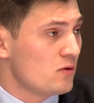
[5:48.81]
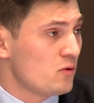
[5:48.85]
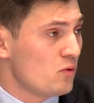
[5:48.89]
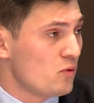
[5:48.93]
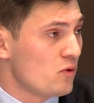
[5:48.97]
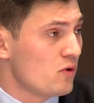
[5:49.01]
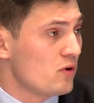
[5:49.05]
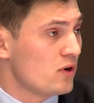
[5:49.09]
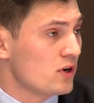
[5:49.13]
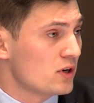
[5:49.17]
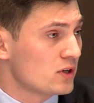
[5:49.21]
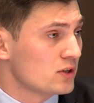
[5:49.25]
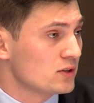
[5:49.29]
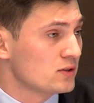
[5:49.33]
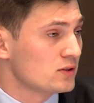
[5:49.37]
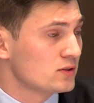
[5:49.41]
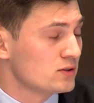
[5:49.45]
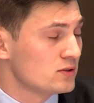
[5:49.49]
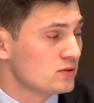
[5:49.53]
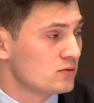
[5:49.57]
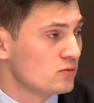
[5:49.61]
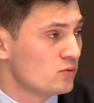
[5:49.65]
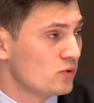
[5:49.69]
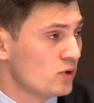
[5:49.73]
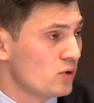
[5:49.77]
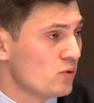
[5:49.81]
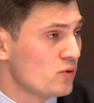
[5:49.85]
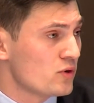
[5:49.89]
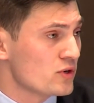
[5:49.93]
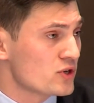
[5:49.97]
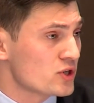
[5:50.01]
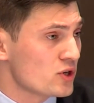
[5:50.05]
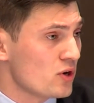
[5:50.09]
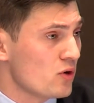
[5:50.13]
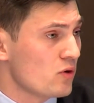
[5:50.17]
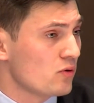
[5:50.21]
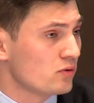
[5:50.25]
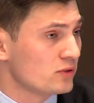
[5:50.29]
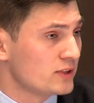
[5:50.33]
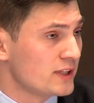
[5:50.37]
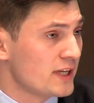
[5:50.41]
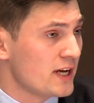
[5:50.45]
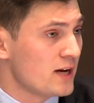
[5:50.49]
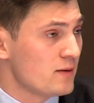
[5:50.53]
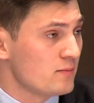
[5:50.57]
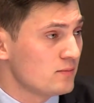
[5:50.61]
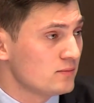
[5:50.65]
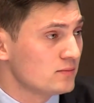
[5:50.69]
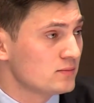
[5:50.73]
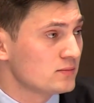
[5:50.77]
or we will show
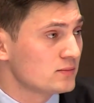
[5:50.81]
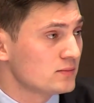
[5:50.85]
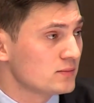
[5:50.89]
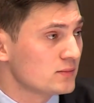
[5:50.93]
them